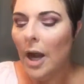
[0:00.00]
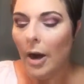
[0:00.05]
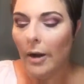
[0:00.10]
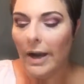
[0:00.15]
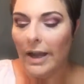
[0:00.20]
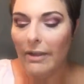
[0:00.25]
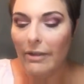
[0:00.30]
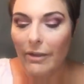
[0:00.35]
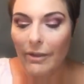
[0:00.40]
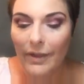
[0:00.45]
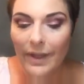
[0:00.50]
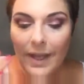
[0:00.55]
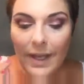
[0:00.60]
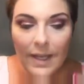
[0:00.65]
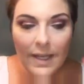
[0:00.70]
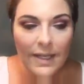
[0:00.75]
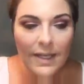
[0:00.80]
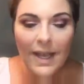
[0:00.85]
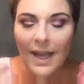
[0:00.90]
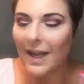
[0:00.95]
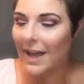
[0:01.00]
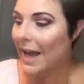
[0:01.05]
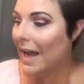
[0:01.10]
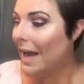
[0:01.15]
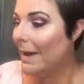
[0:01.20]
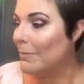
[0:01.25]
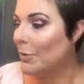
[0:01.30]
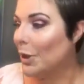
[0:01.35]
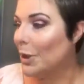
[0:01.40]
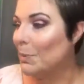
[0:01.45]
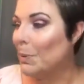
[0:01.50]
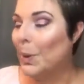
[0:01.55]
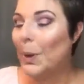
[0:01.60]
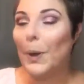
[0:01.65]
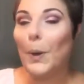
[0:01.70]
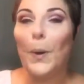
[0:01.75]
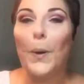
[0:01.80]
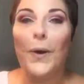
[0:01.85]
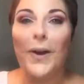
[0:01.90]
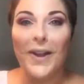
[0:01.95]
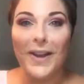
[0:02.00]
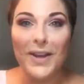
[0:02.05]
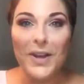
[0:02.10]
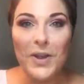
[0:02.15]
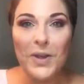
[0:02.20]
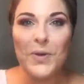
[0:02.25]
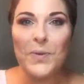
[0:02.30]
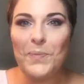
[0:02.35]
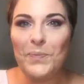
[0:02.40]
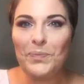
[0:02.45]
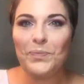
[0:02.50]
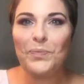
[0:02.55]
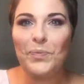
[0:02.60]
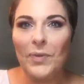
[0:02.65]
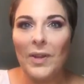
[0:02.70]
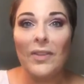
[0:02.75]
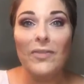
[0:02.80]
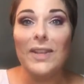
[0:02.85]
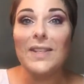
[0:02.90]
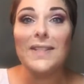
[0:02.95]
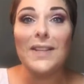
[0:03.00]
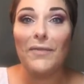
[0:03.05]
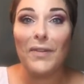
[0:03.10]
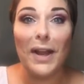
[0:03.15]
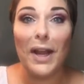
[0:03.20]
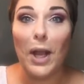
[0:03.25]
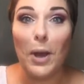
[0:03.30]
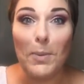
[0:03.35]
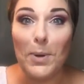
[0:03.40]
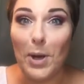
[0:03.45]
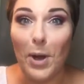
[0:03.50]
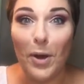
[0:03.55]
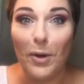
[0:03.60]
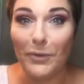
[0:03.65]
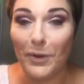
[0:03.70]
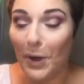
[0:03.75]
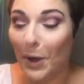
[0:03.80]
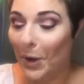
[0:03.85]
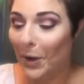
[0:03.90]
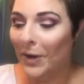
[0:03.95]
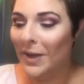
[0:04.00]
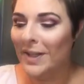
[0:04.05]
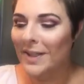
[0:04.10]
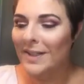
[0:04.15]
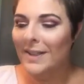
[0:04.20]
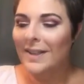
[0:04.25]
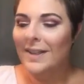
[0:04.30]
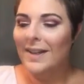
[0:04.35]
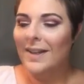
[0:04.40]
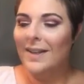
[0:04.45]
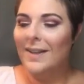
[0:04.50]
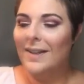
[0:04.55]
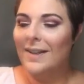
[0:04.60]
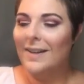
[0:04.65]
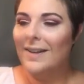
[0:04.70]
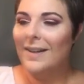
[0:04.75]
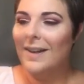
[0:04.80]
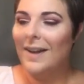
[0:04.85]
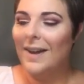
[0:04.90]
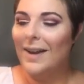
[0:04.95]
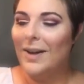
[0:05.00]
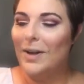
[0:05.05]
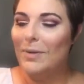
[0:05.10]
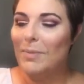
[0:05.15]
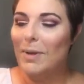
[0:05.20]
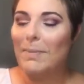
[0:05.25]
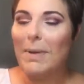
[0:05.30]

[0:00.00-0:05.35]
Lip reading: All right, then I'm gonna put on, this stuff ain't coming off, y'all.